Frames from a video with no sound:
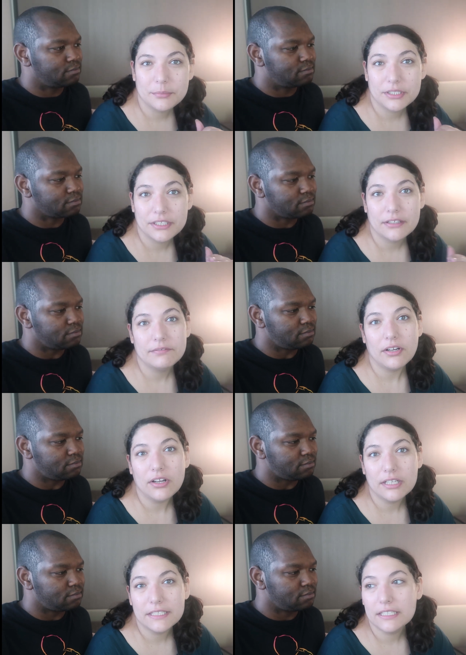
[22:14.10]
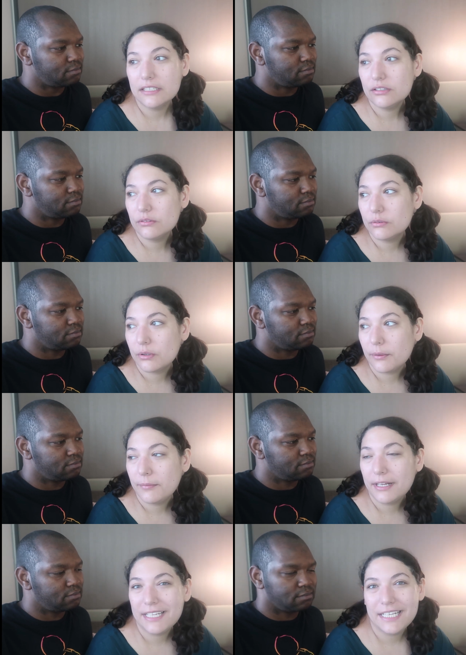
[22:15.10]
Speaker 1: didn't put enough on it or
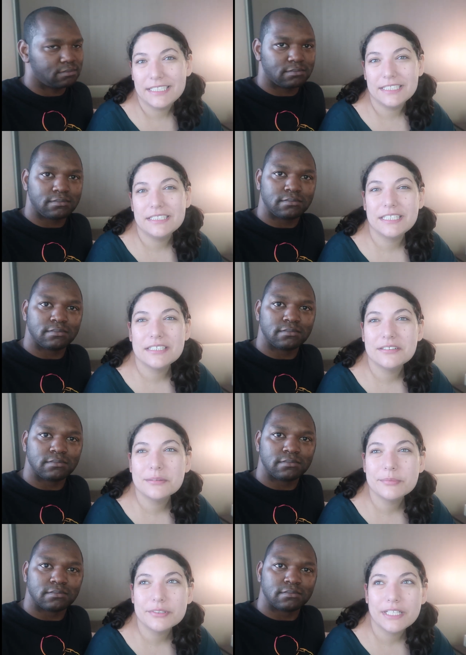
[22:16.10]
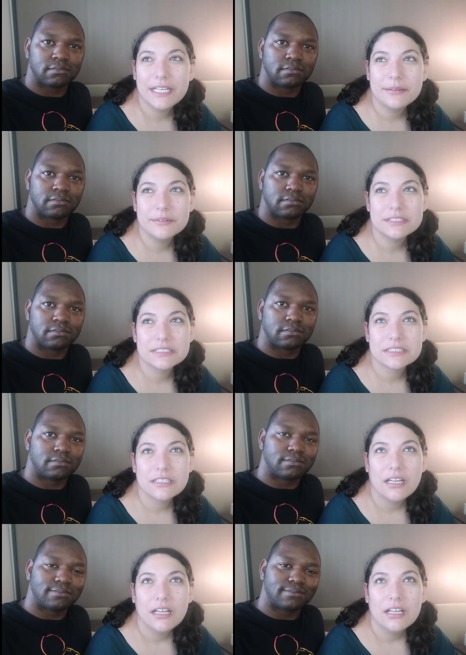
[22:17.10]
what. And then the creme brulee was
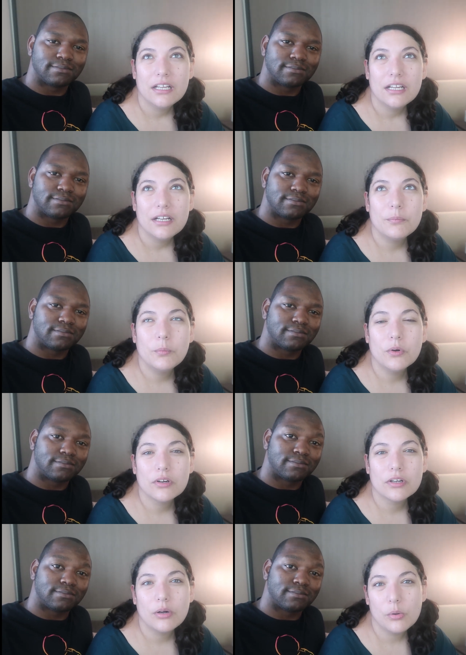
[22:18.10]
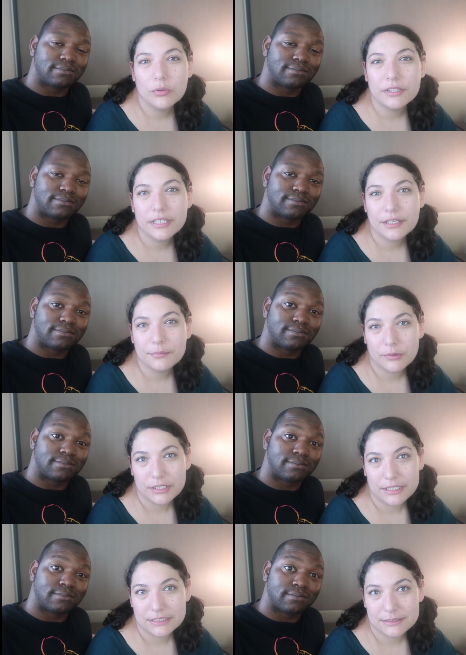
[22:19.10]
more cold than I
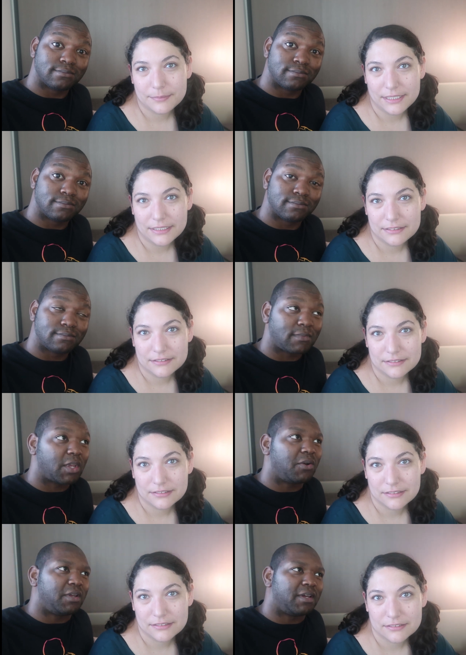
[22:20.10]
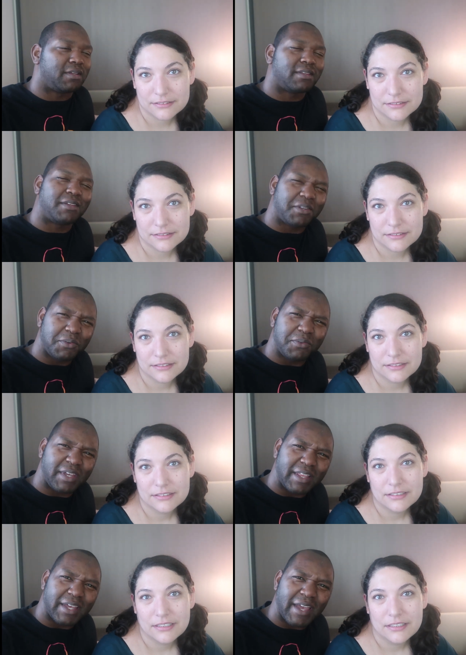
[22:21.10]
wanted
Speaker 2: it to be. Oh yeah, you
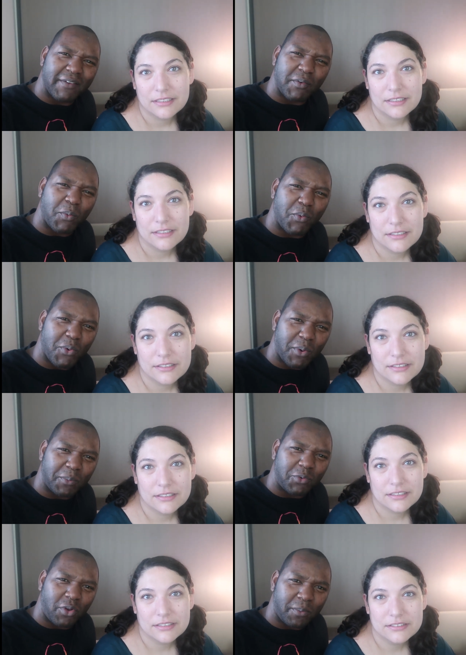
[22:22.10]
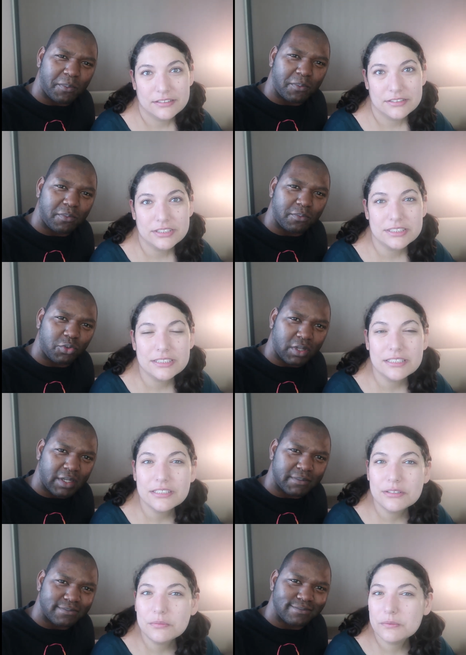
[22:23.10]
need to have a warm creme brulee.
Speaker 1: Just a
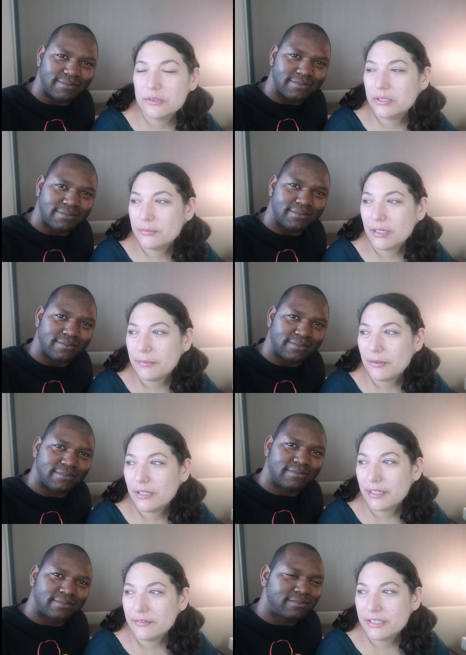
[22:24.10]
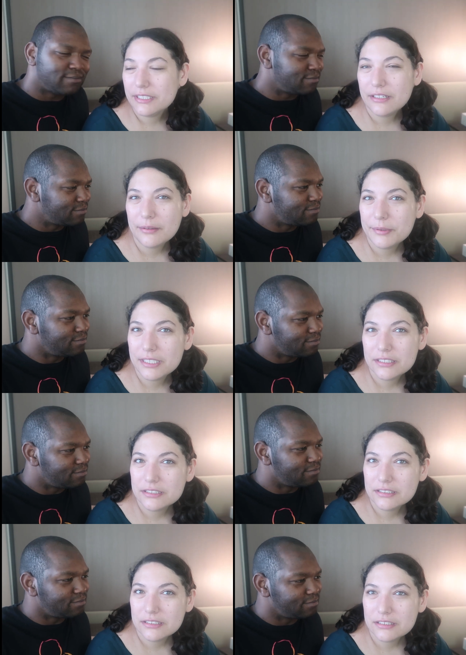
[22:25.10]
little warm. I'm okay with it not being,